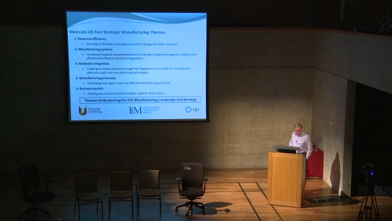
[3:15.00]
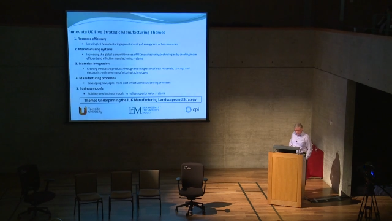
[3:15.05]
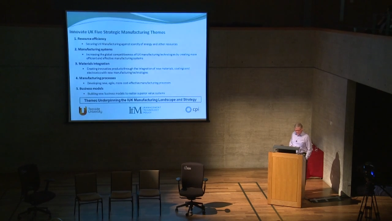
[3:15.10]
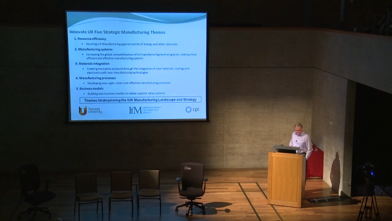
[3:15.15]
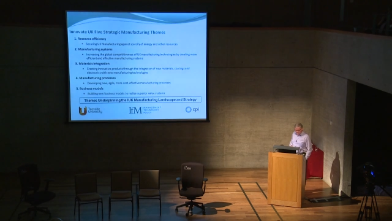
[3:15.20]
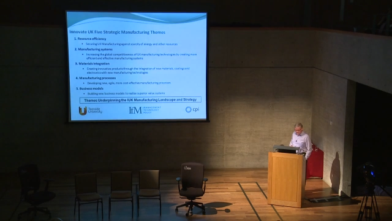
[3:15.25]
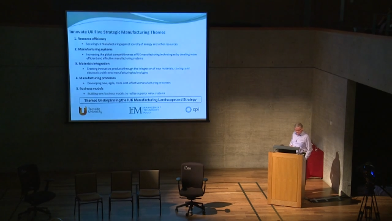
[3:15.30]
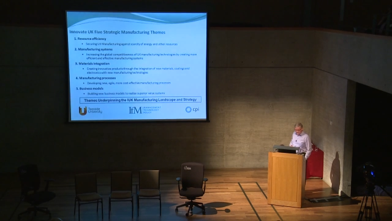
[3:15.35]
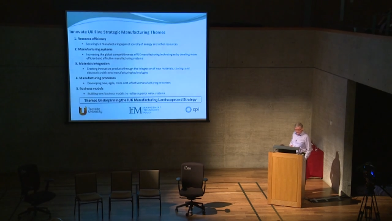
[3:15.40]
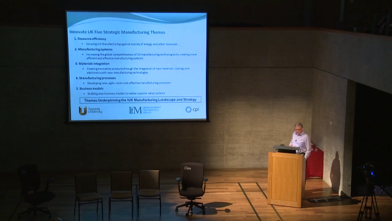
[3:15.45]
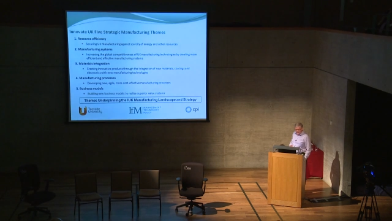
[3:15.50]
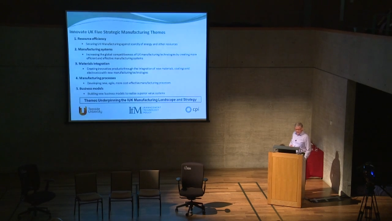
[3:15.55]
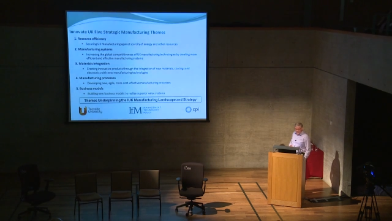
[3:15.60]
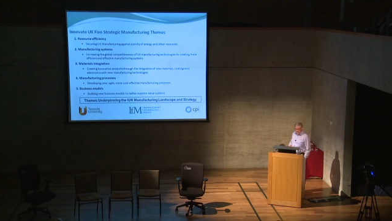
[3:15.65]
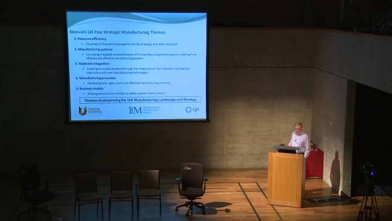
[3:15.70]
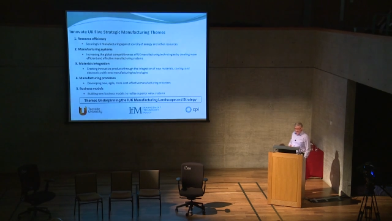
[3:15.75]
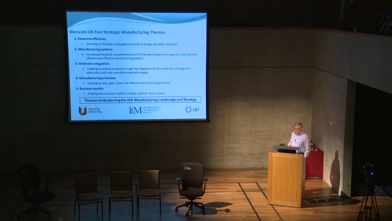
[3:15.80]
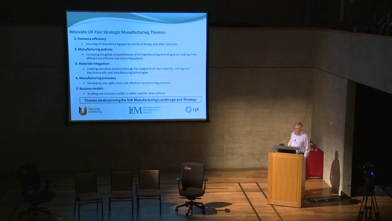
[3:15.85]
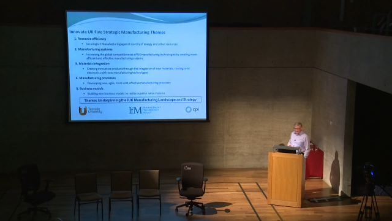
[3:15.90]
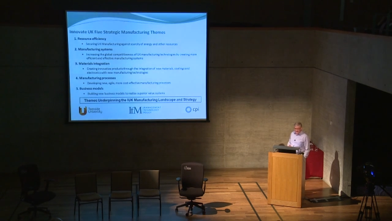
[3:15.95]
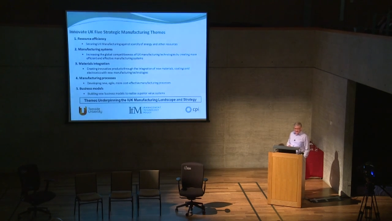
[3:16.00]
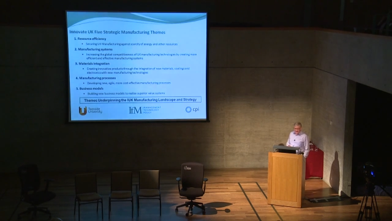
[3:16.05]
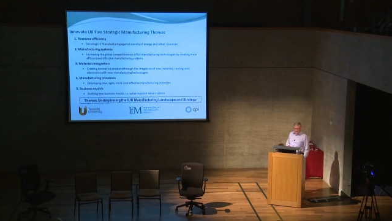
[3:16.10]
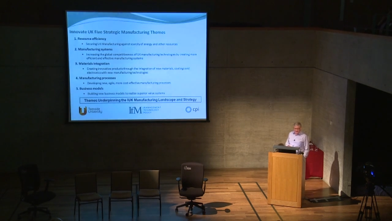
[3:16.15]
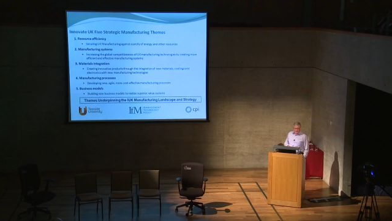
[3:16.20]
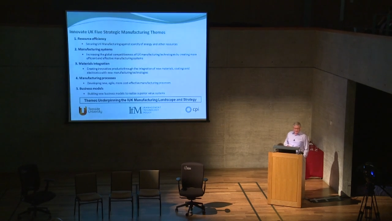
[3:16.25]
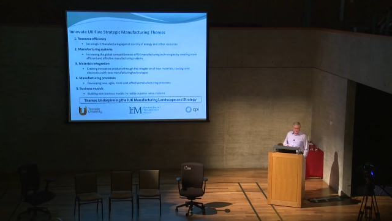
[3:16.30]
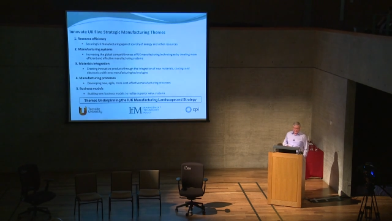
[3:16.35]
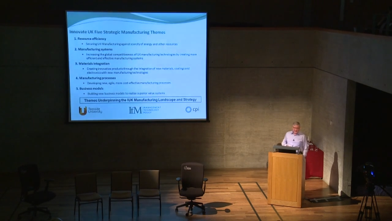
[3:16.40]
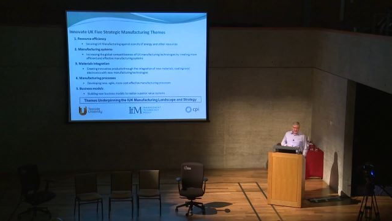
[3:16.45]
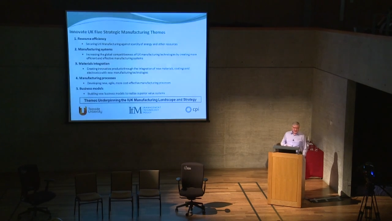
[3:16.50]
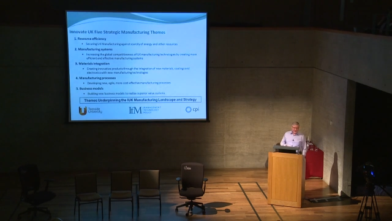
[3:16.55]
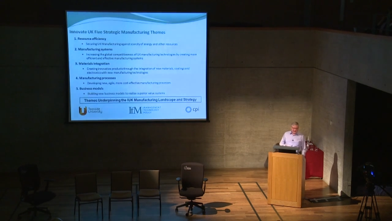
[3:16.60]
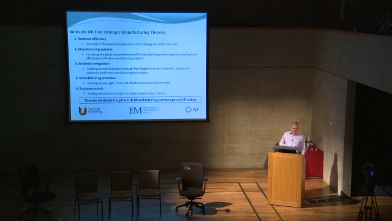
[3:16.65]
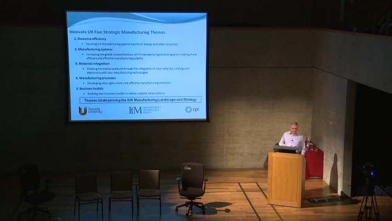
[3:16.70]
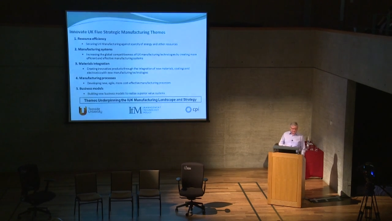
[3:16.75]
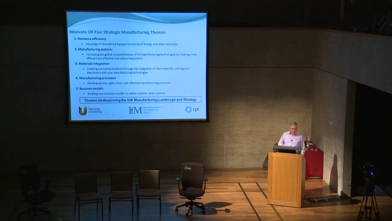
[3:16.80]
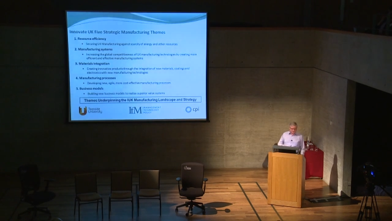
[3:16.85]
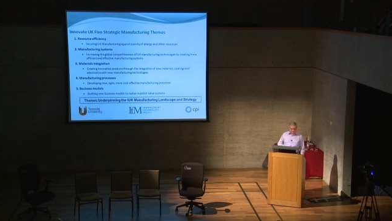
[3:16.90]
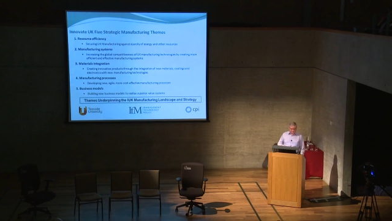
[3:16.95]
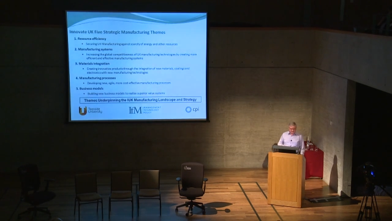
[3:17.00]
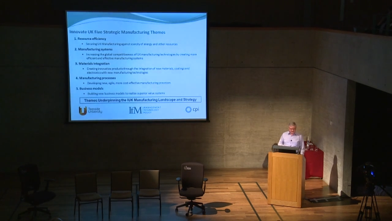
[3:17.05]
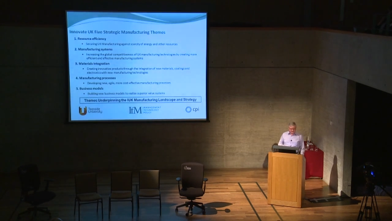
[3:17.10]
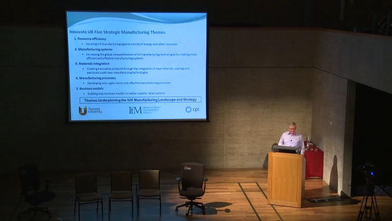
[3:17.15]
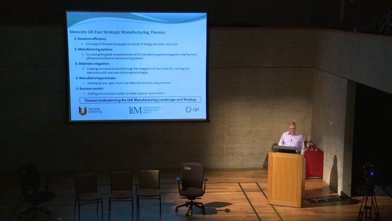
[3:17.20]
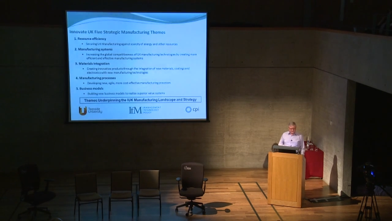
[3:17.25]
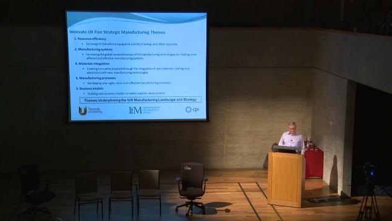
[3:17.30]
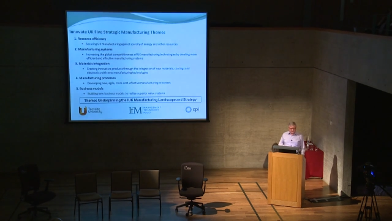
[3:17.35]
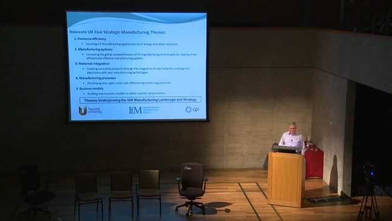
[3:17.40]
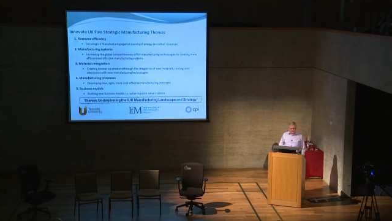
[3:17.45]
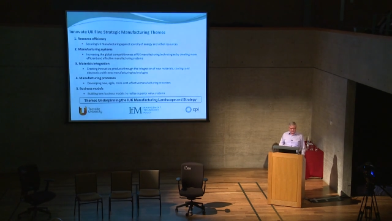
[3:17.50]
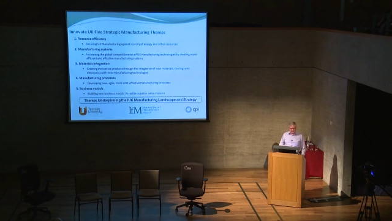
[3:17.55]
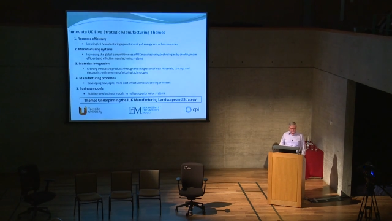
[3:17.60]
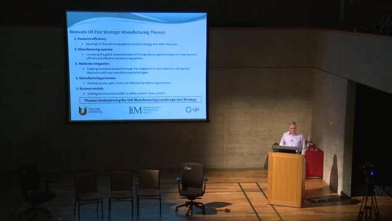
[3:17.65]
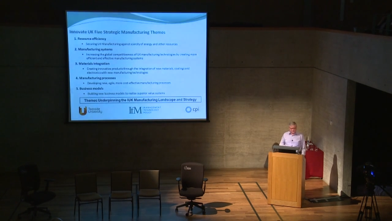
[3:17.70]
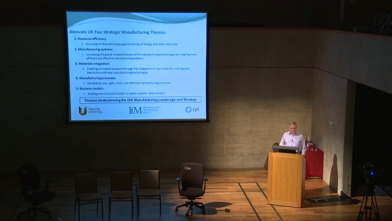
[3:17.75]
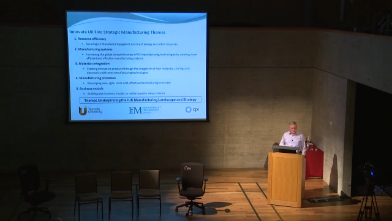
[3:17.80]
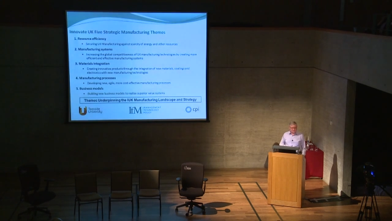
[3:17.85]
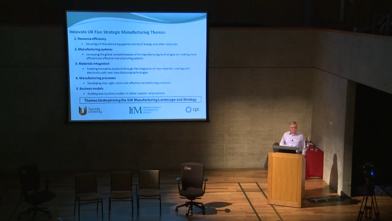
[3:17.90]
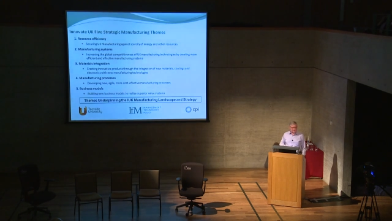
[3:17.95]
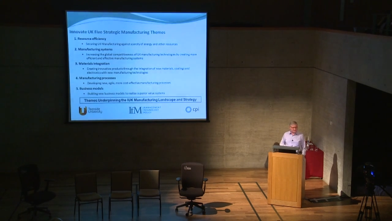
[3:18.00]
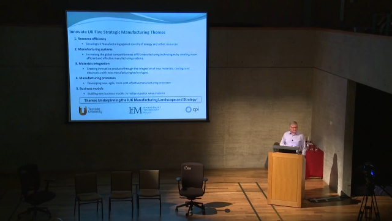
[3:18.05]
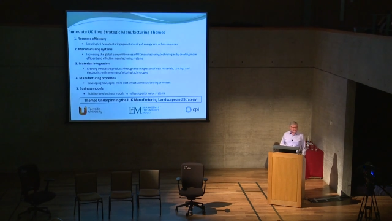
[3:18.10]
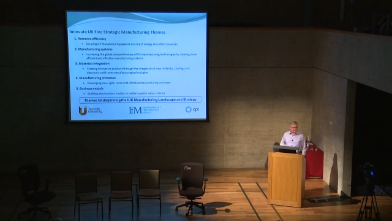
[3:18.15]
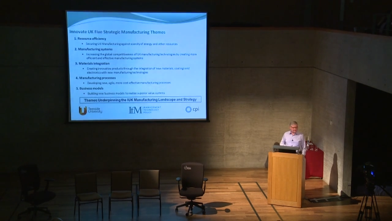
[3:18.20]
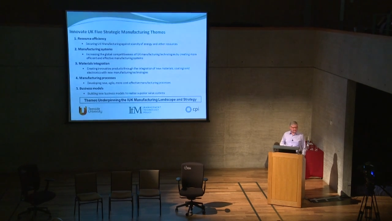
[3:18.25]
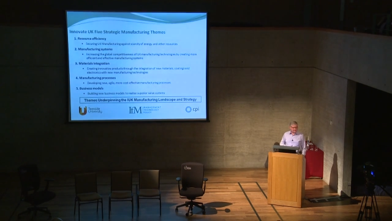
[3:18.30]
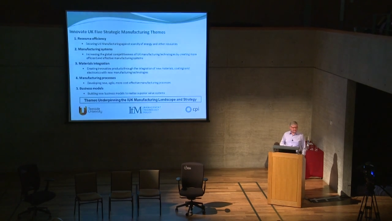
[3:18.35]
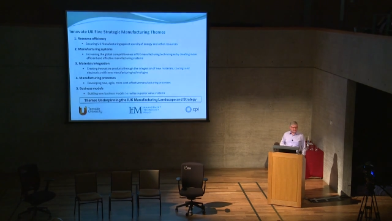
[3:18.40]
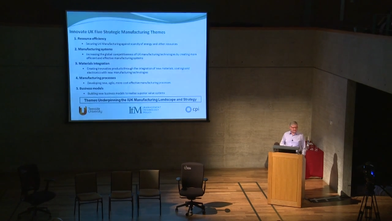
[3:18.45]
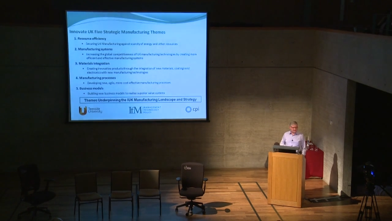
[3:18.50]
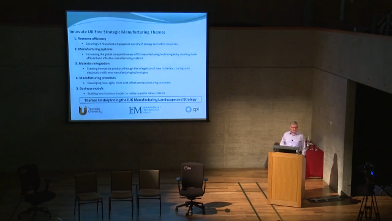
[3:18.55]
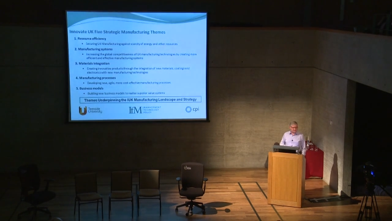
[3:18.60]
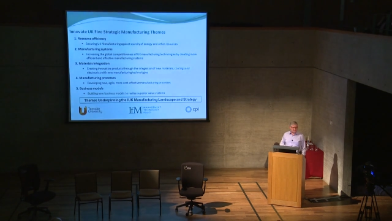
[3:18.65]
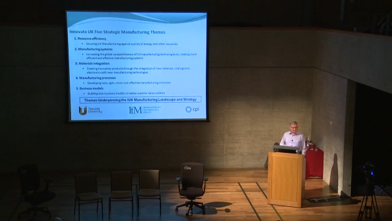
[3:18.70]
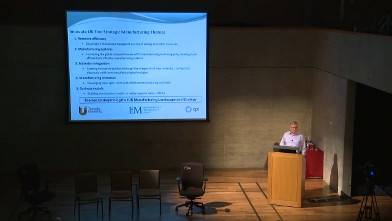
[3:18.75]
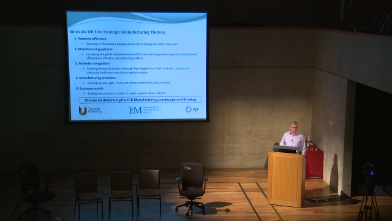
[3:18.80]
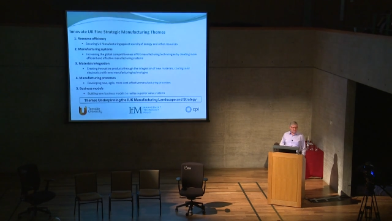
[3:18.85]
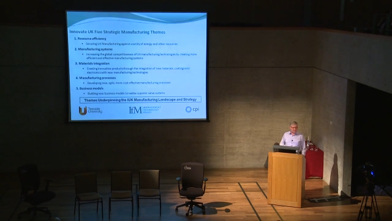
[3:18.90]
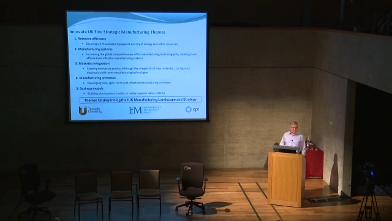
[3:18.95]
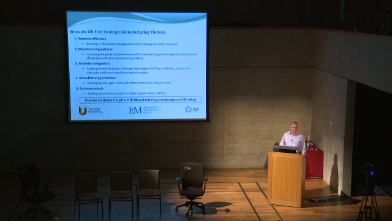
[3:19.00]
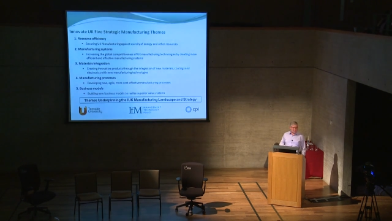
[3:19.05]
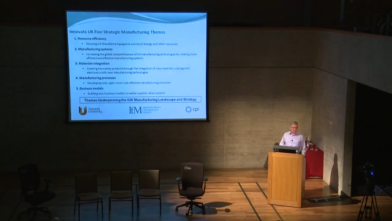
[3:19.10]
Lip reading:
(no speaker visible)